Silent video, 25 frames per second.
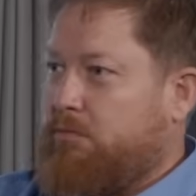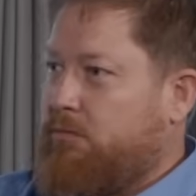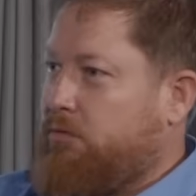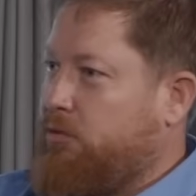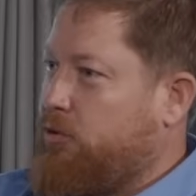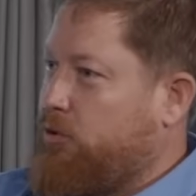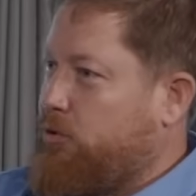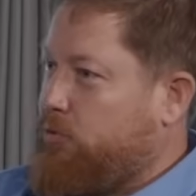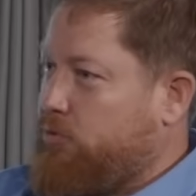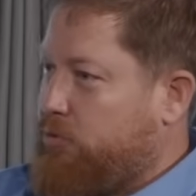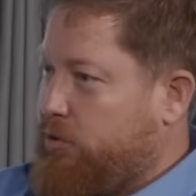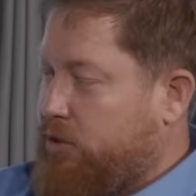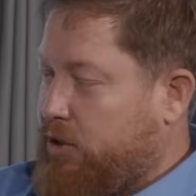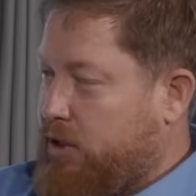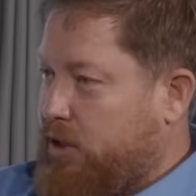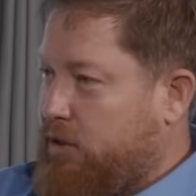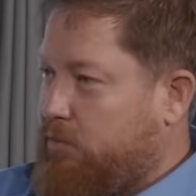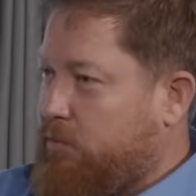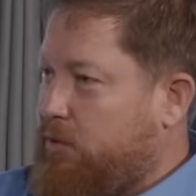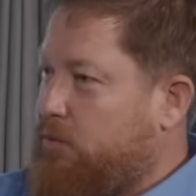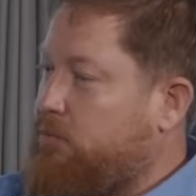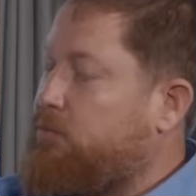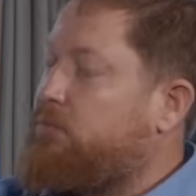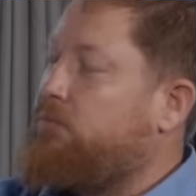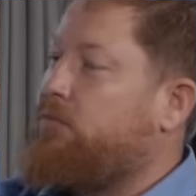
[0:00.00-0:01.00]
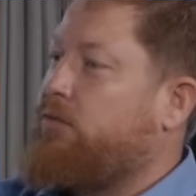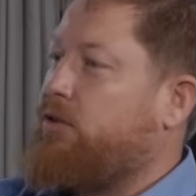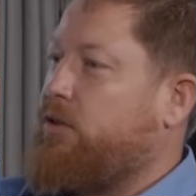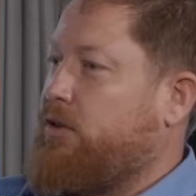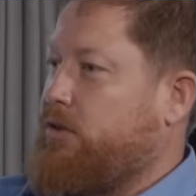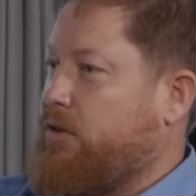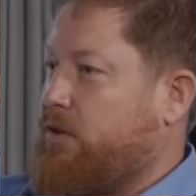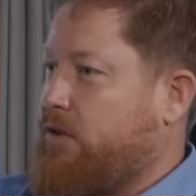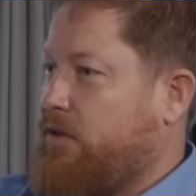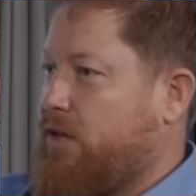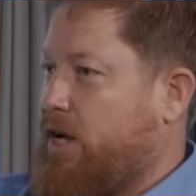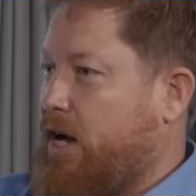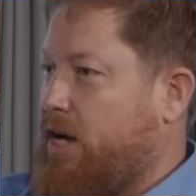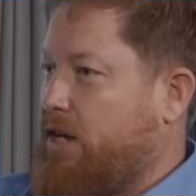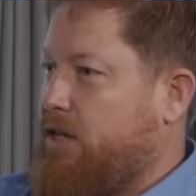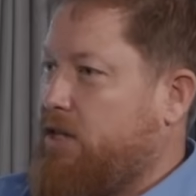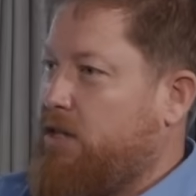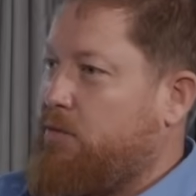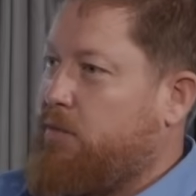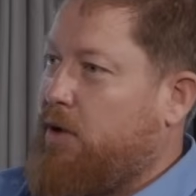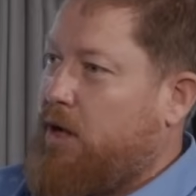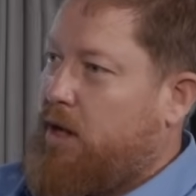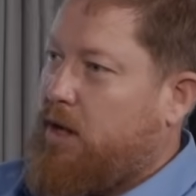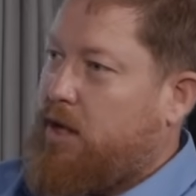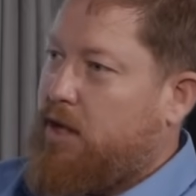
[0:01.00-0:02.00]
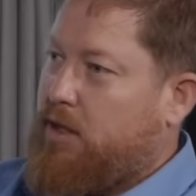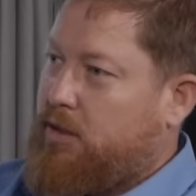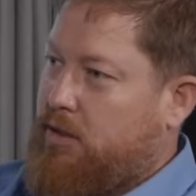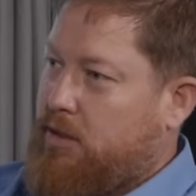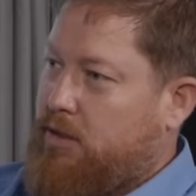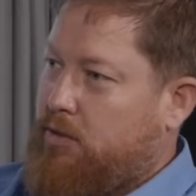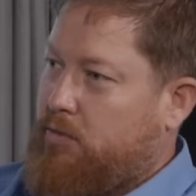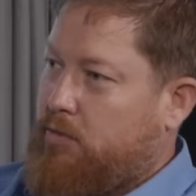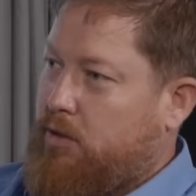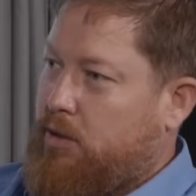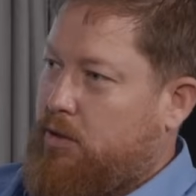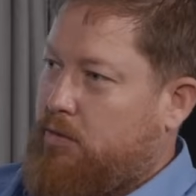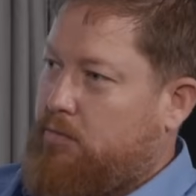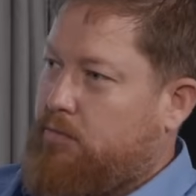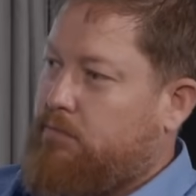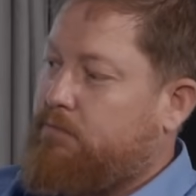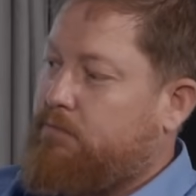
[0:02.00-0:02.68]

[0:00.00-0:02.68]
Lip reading: You can redeem them just on SkyTeam Airlines as well.